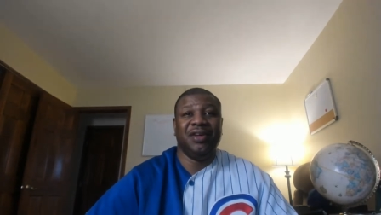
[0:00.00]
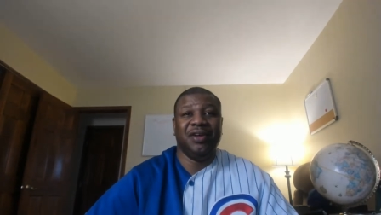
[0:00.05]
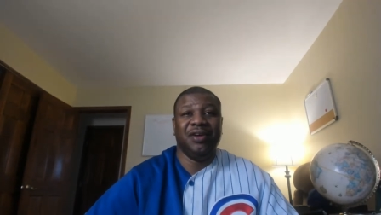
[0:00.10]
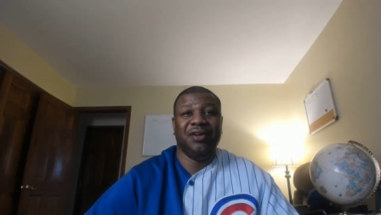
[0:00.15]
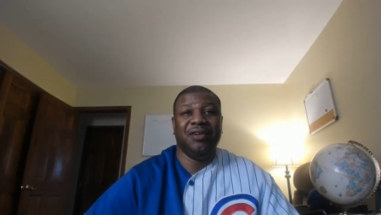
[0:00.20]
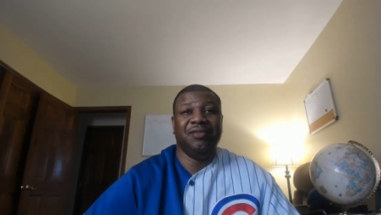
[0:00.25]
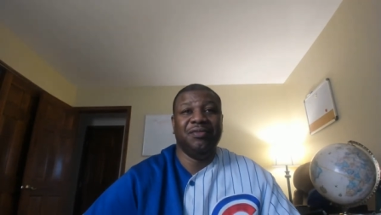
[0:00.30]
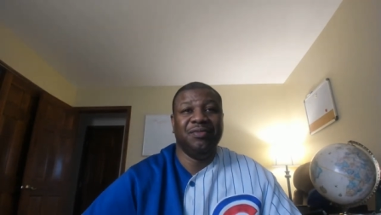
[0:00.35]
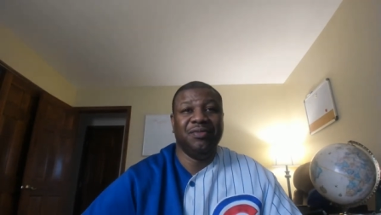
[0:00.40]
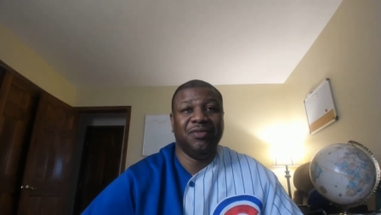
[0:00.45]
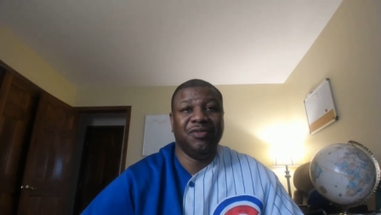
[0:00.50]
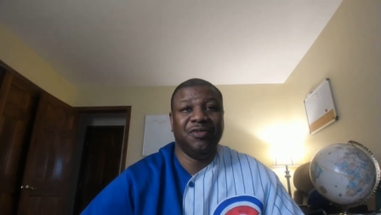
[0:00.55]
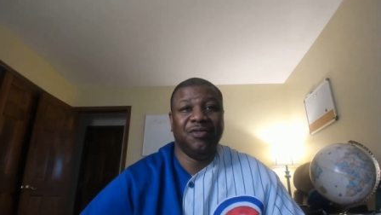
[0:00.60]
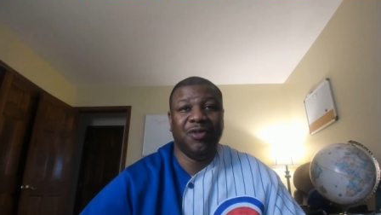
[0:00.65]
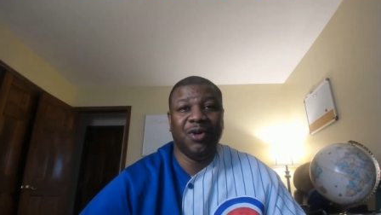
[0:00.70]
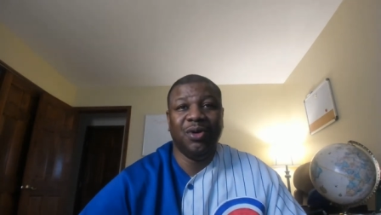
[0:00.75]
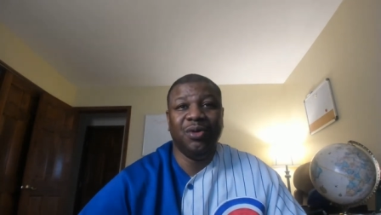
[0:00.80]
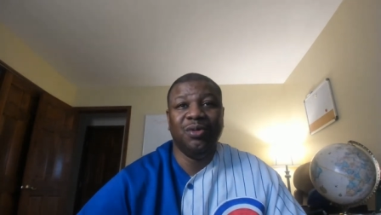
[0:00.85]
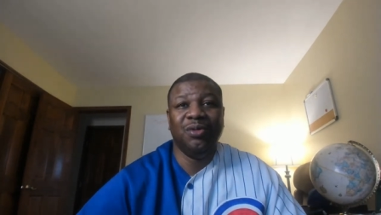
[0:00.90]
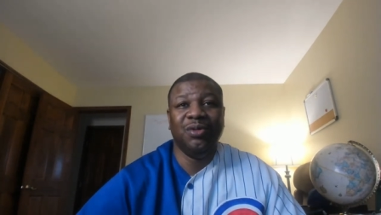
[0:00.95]
um,
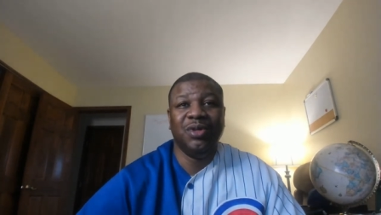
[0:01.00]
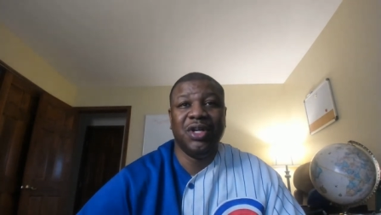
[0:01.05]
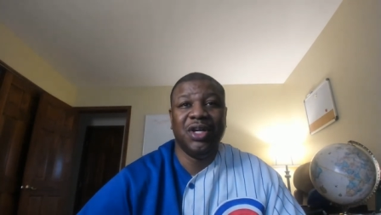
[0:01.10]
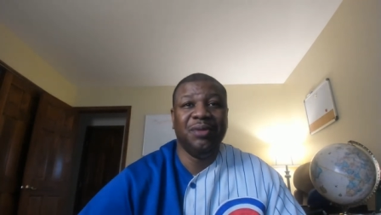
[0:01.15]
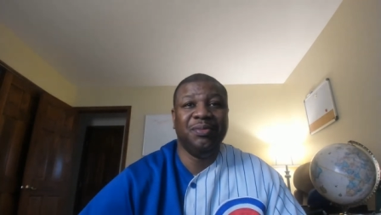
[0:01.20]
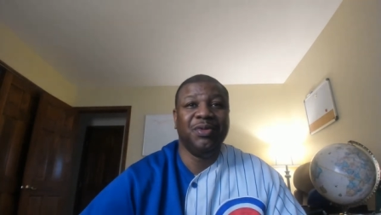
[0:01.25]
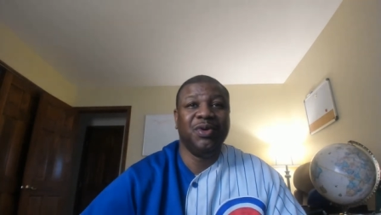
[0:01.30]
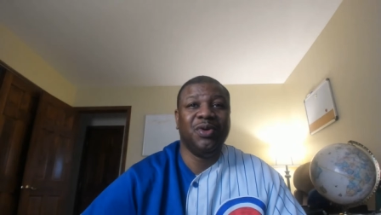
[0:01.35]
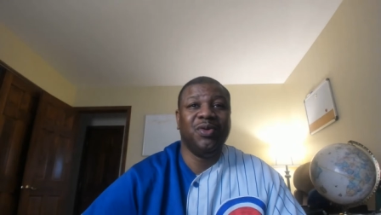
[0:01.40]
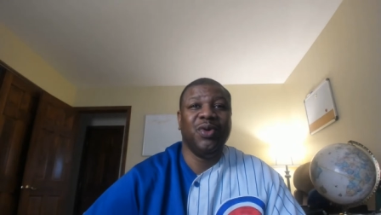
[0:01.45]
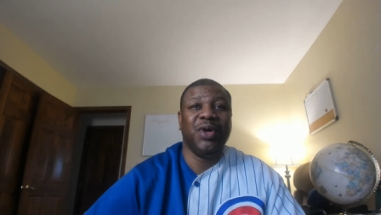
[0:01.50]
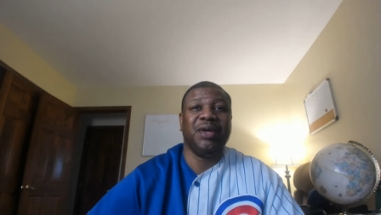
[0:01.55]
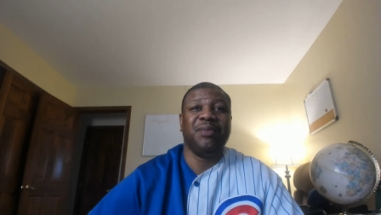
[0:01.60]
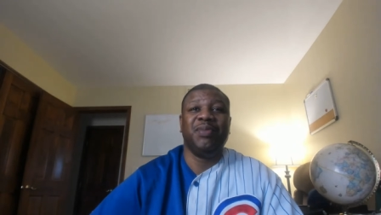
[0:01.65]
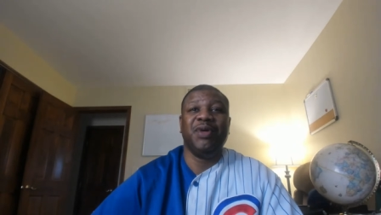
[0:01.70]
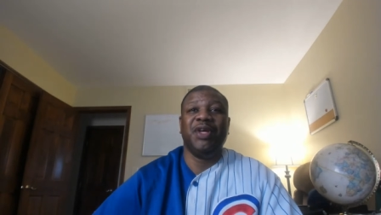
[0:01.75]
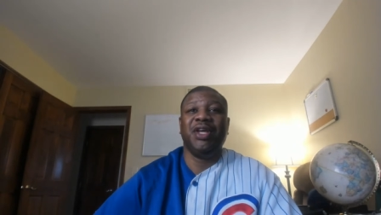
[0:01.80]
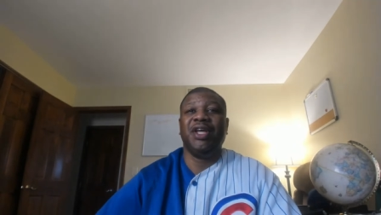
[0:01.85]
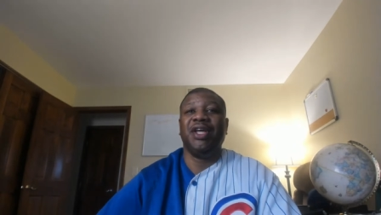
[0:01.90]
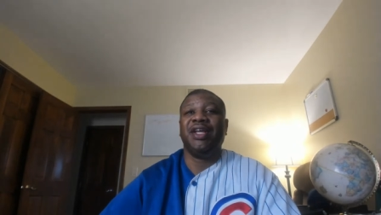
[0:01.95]
roll up,
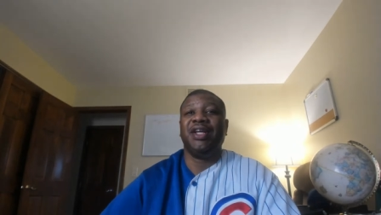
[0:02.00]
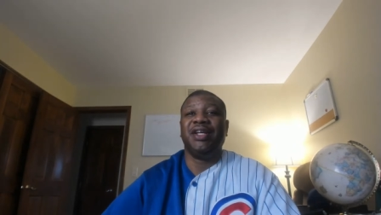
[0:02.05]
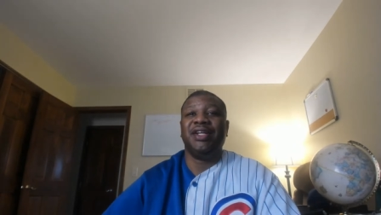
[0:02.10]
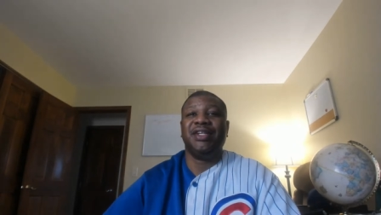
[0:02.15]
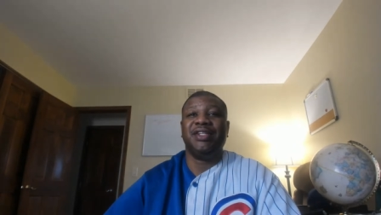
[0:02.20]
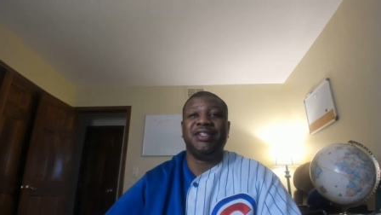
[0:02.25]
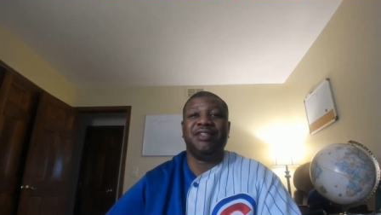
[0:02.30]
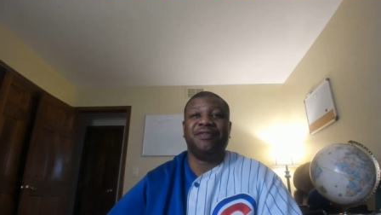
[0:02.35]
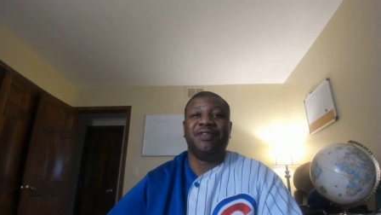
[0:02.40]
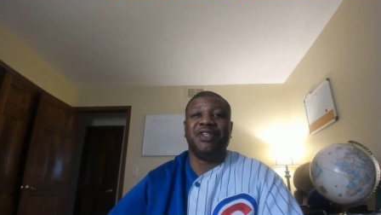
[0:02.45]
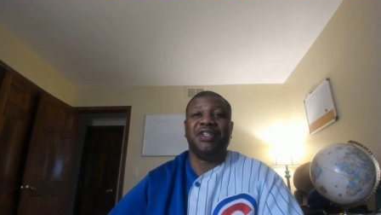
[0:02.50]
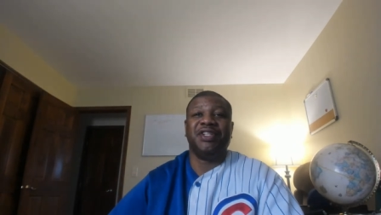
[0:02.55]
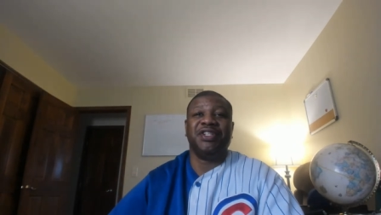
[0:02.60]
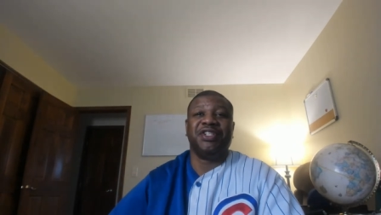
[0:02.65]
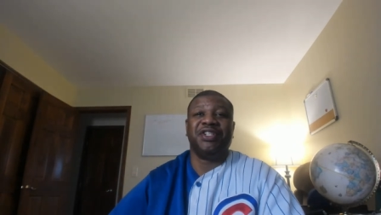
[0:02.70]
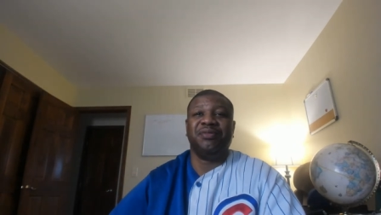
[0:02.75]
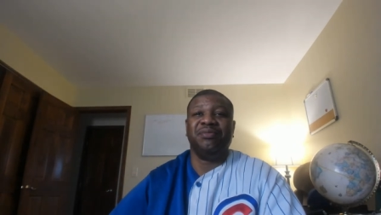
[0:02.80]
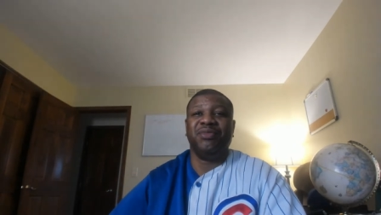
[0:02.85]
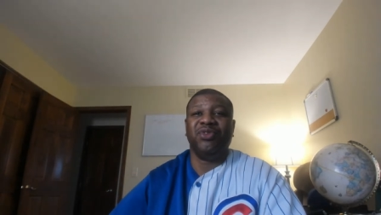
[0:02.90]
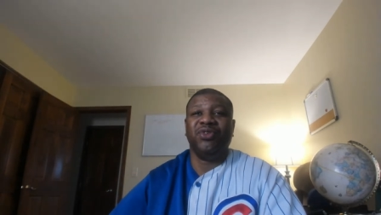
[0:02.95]
quick pans,
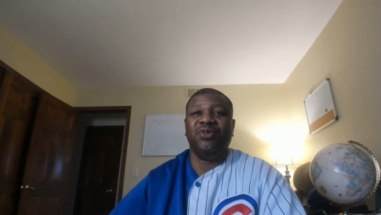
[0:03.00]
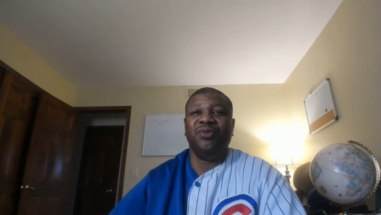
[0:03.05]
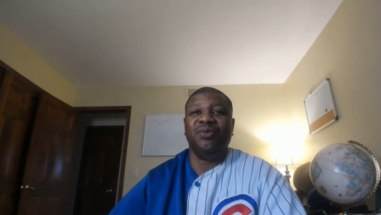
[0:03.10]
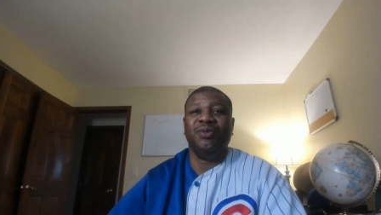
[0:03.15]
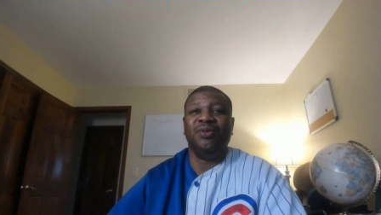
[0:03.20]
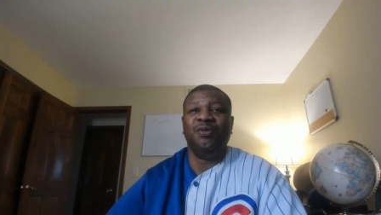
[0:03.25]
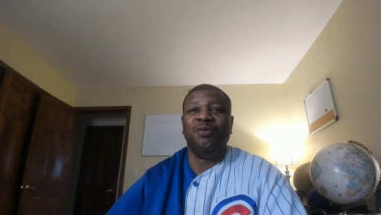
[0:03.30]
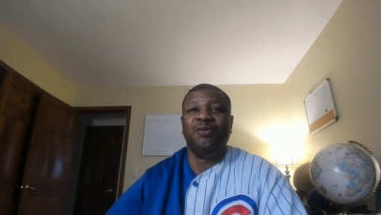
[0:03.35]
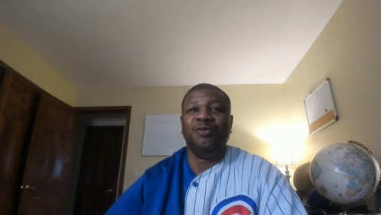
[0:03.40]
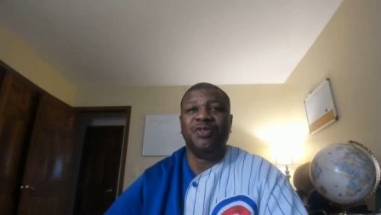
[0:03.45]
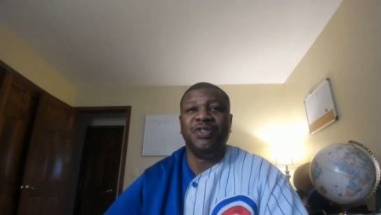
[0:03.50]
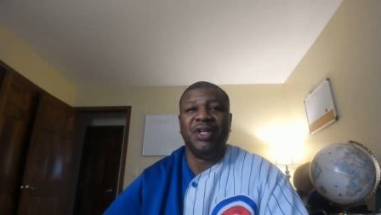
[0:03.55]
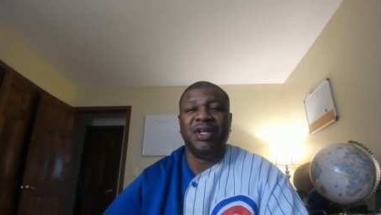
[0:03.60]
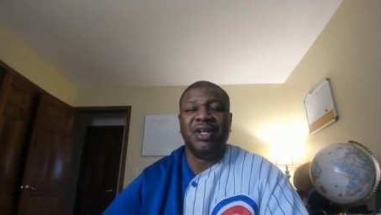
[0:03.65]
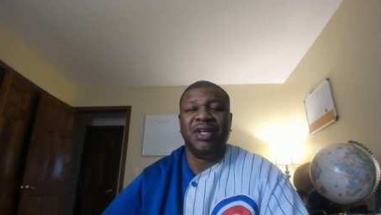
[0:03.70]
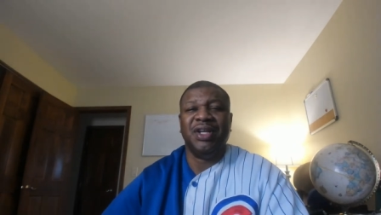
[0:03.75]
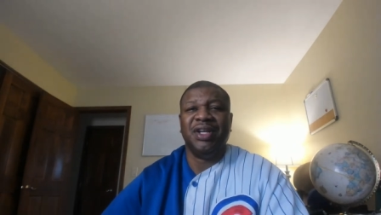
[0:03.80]
finishing moves.